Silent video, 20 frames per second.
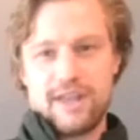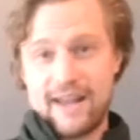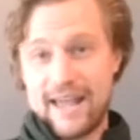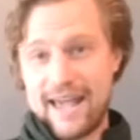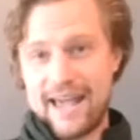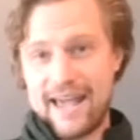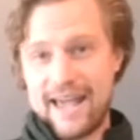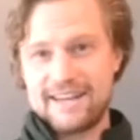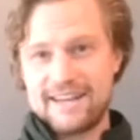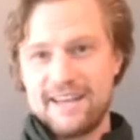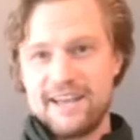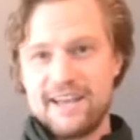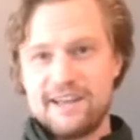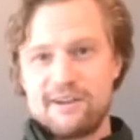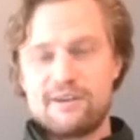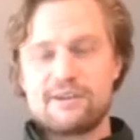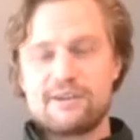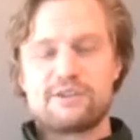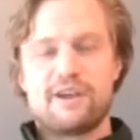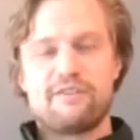at Hackaday
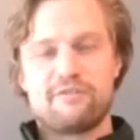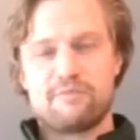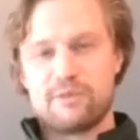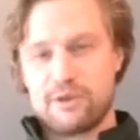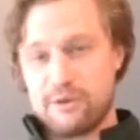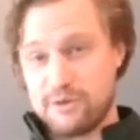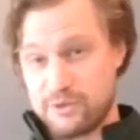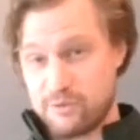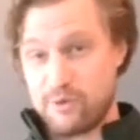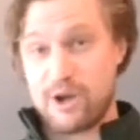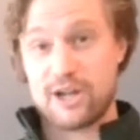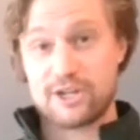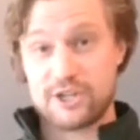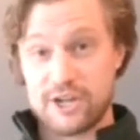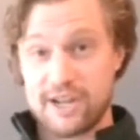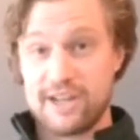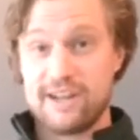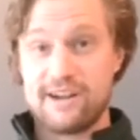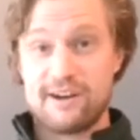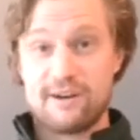and also everybody who's
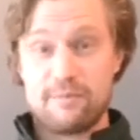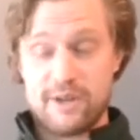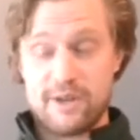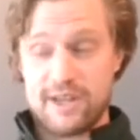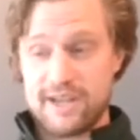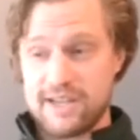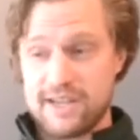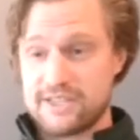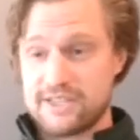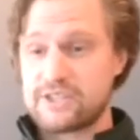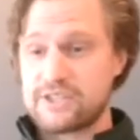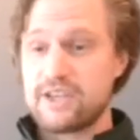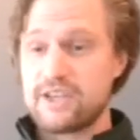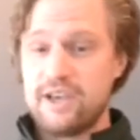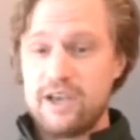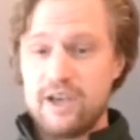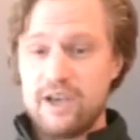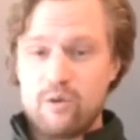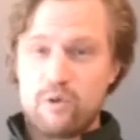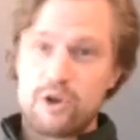watching here because
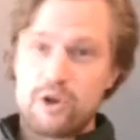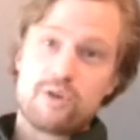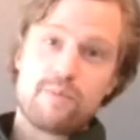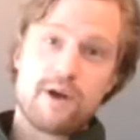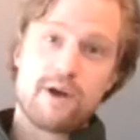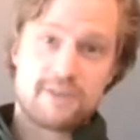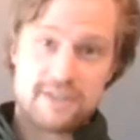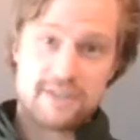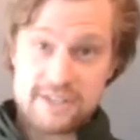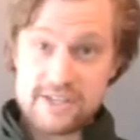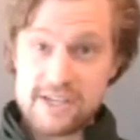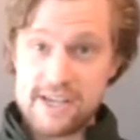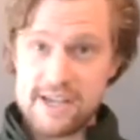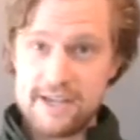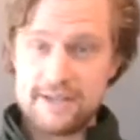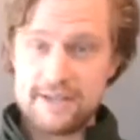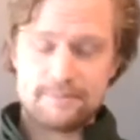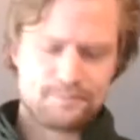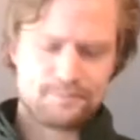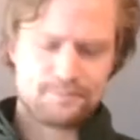what you're about to
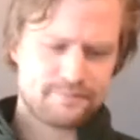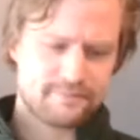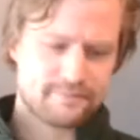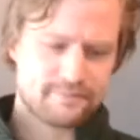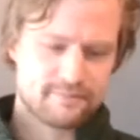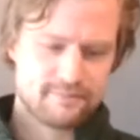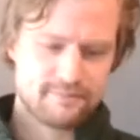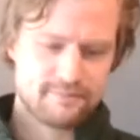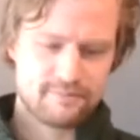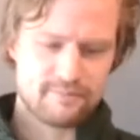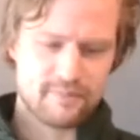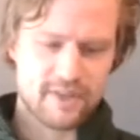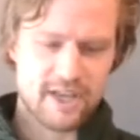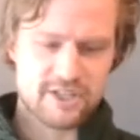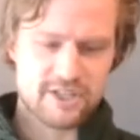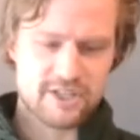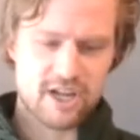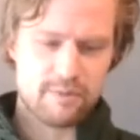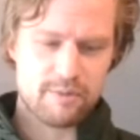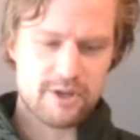see
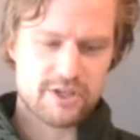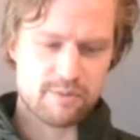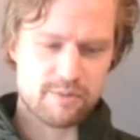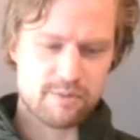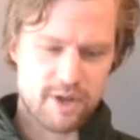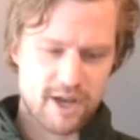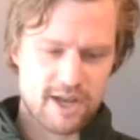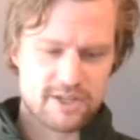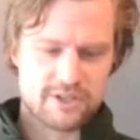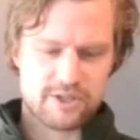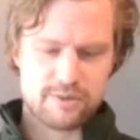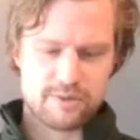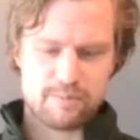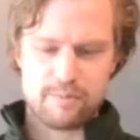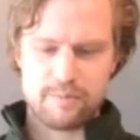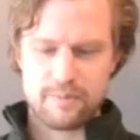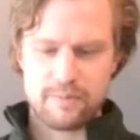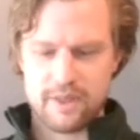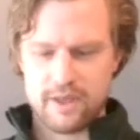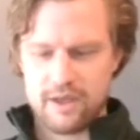is going to be some
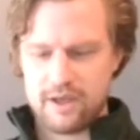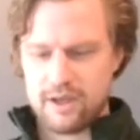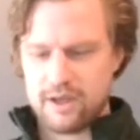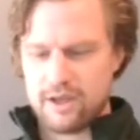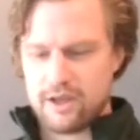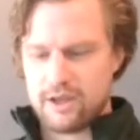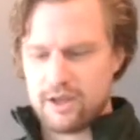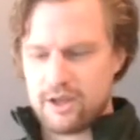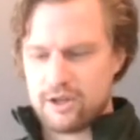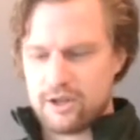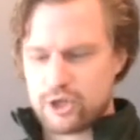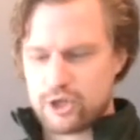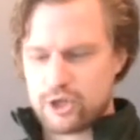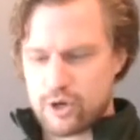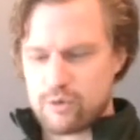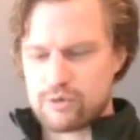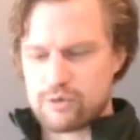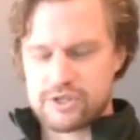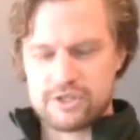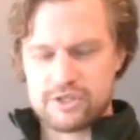custom
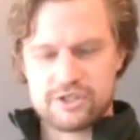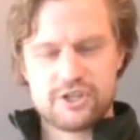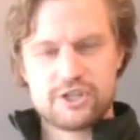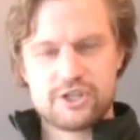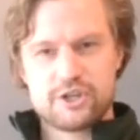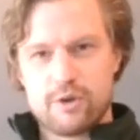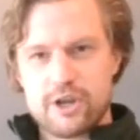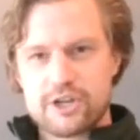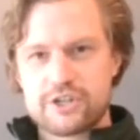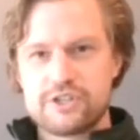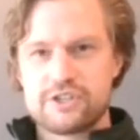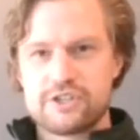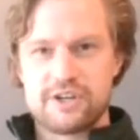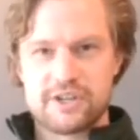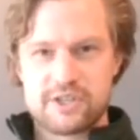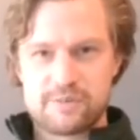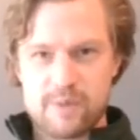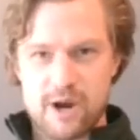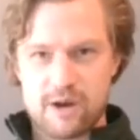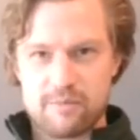chosen situations and
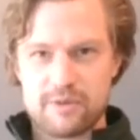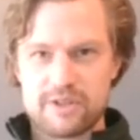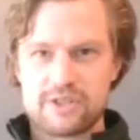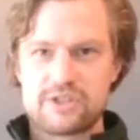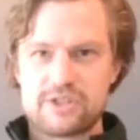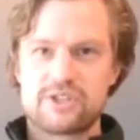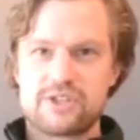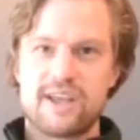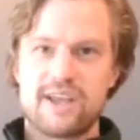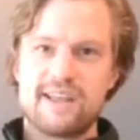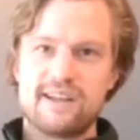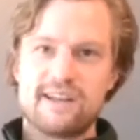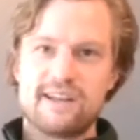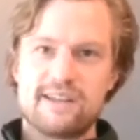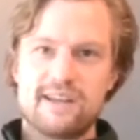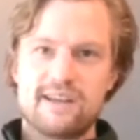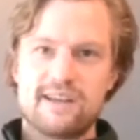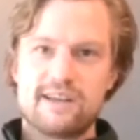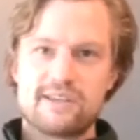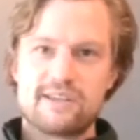experiments
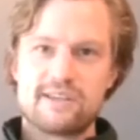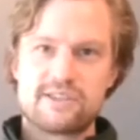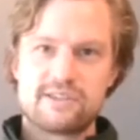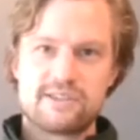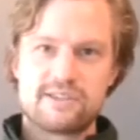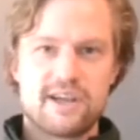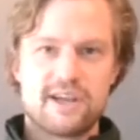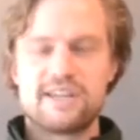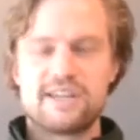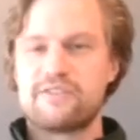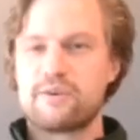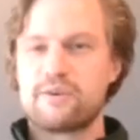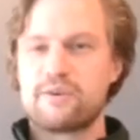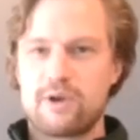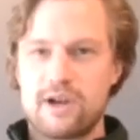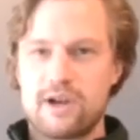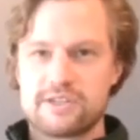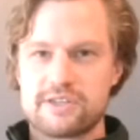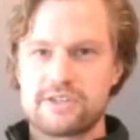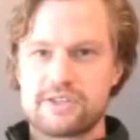and uh, scientific
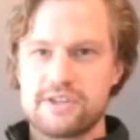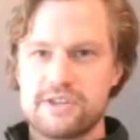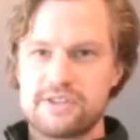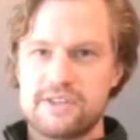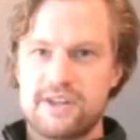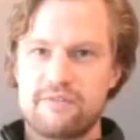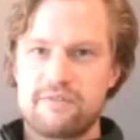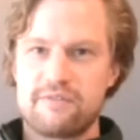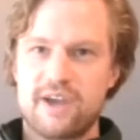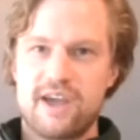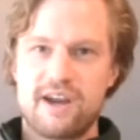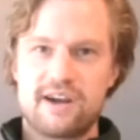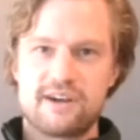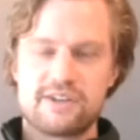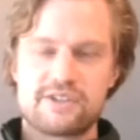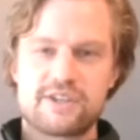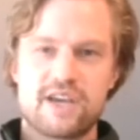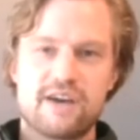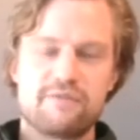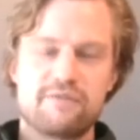processes that I've kind of
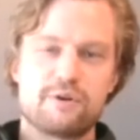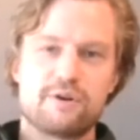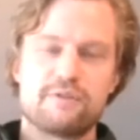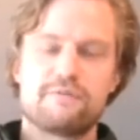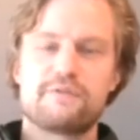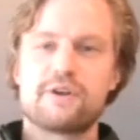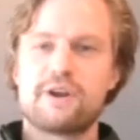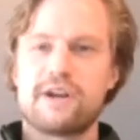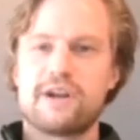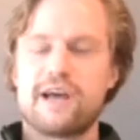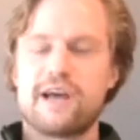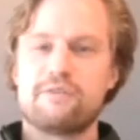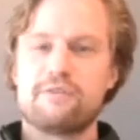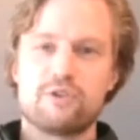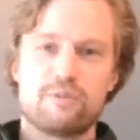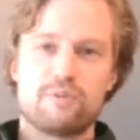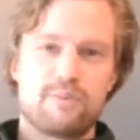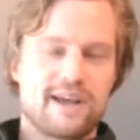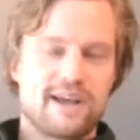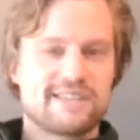discovered or figured out
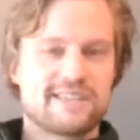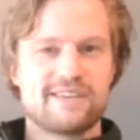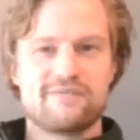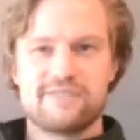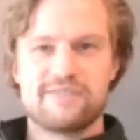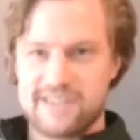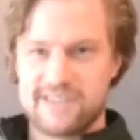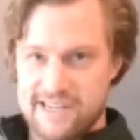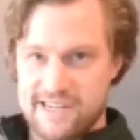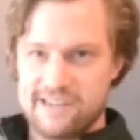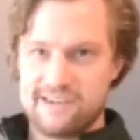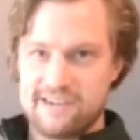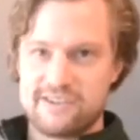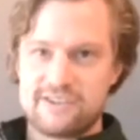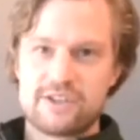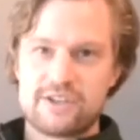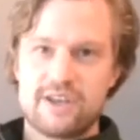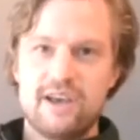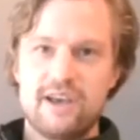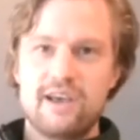over the past 17 years.